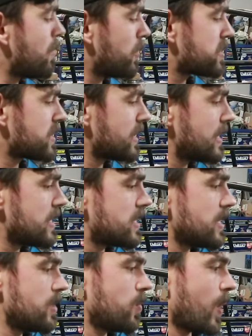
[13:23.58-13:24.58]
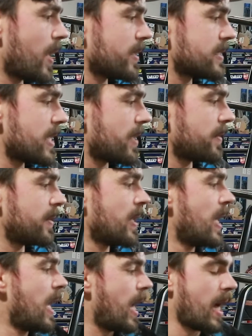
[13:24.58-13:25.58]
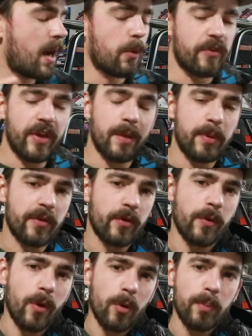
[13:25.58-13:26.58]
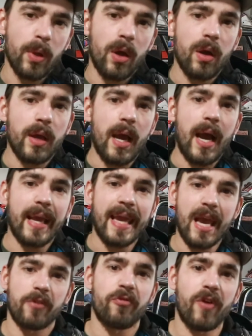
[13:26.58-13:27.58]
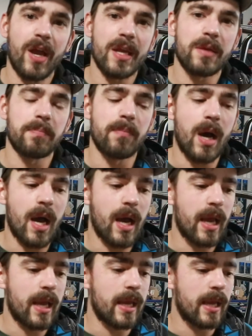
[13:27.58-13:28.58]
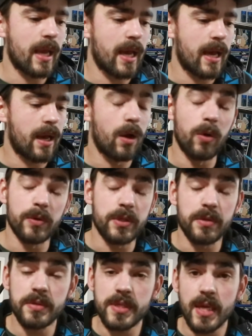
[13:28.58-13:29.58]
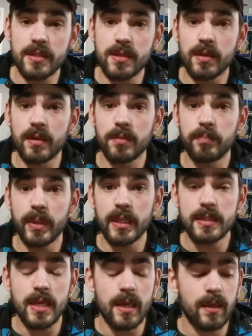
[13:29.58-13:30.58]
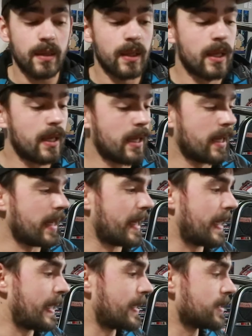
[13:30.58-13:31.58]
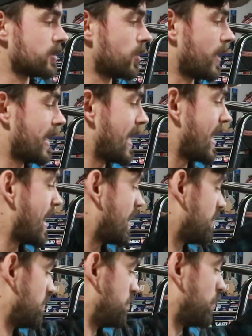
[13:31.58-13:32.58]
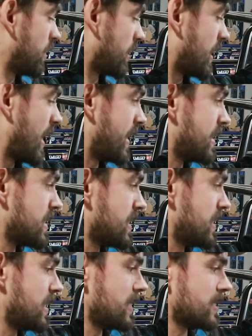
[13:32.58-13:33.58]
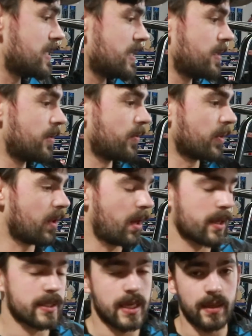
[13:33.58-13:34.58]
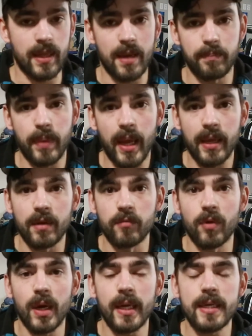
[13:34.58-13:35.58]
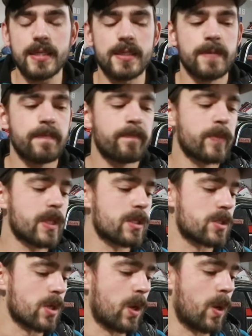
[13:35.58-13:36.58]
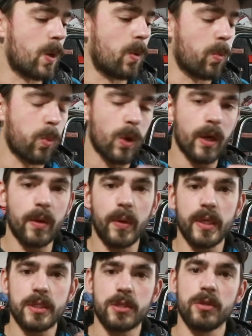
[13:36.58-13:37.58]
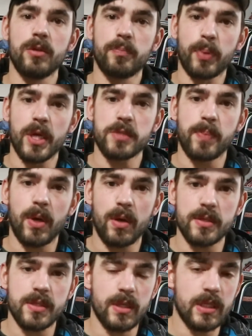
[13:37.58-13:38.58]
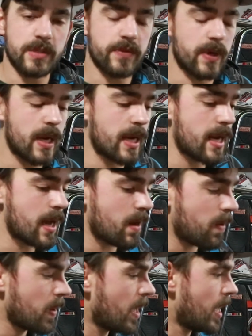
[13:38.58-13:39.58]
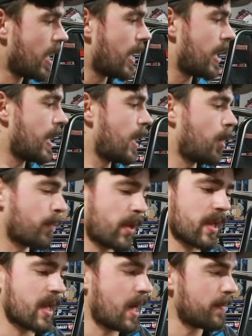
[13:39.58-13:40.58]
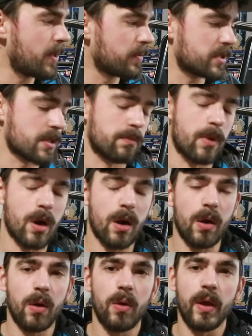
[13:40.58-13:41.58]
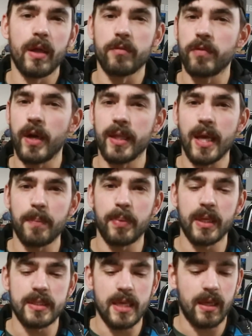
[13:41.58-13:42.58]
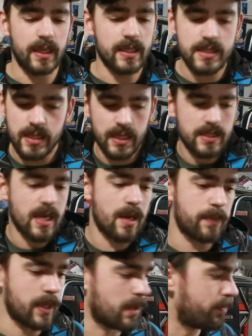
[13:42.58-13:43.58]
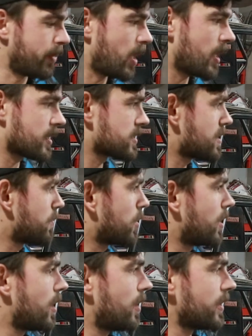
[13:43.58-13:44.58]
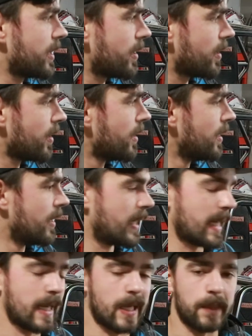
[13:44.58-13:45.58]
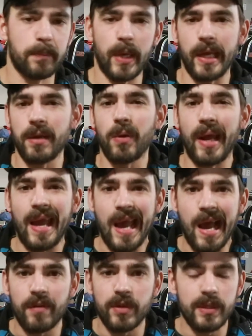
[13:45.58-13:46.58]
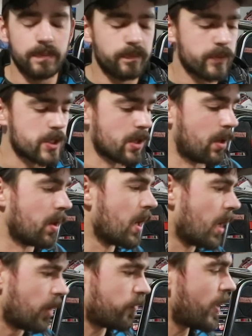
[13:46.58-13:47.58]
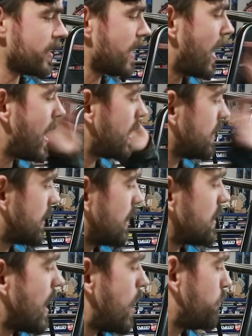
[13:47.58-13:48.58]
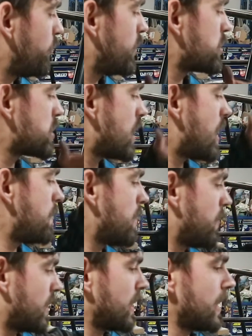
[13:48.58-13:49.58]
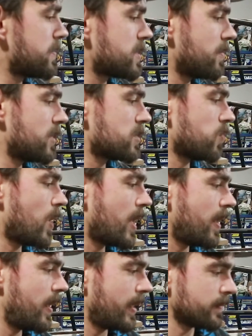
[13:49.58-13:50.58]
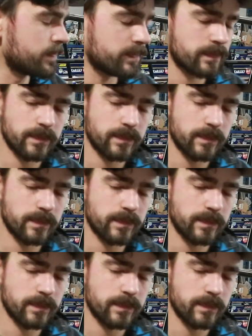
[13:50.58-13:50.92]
most of the ECU wired together. We've hit a bit of a roadblock. I can't find my O2 sensor pigtail, so I can't plug that into the ECU and lock down that bank of wires. So we're going to press pause on this for right now. I'll probably come out tomorrow and find that pigtail. It's got to be in a box somewhere around here. I know I have it, so I'll find that, get that finished up, maybe clean up some of this wiring,